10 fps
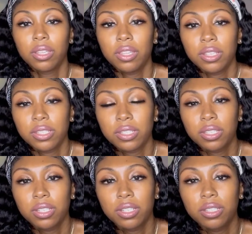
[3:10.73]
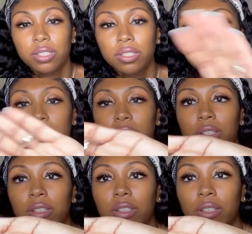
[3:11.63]
this is
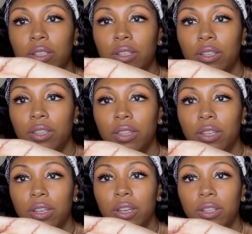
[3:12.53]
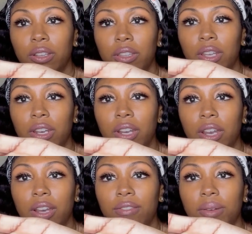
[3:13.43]
the color that I
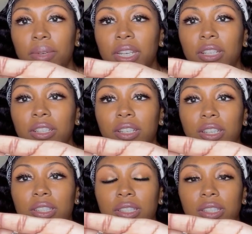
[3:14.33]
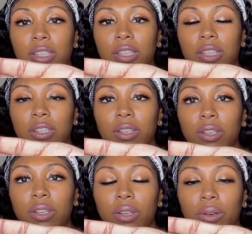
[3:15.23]
have. I'm gonna look and see
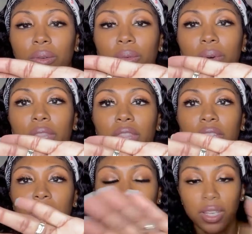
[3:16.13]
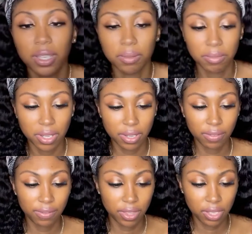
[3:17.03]
what the name of
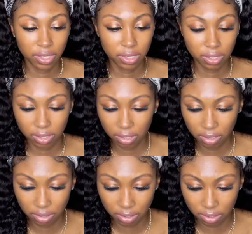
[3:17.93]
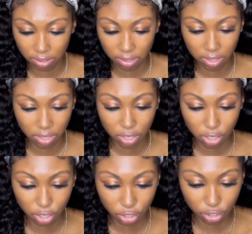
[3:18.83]
this
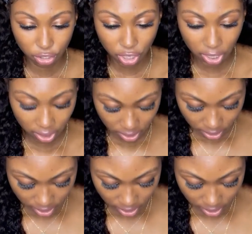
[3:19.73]
shade